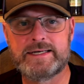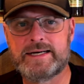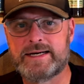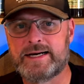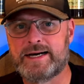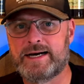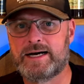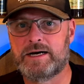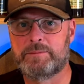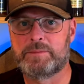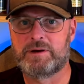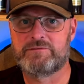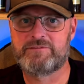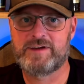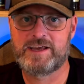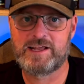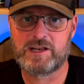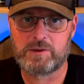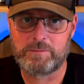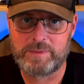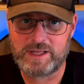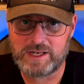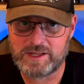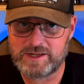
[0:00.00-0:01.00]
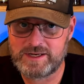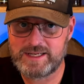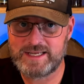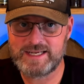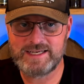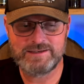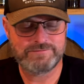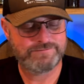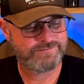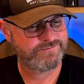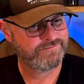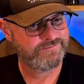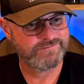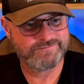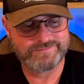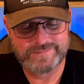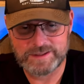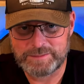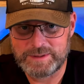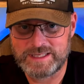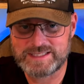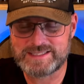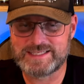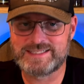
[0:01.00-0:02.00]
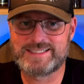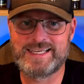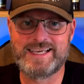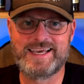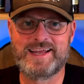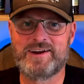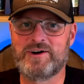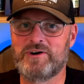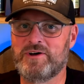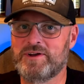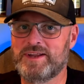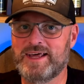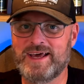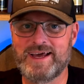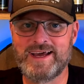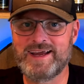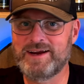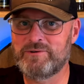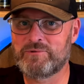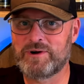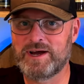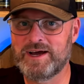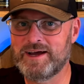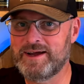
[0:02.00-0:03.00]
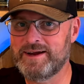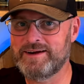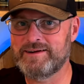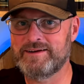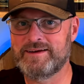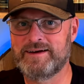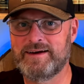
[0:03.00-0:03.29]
Um, availability, I mean, it's a 10 all day, right?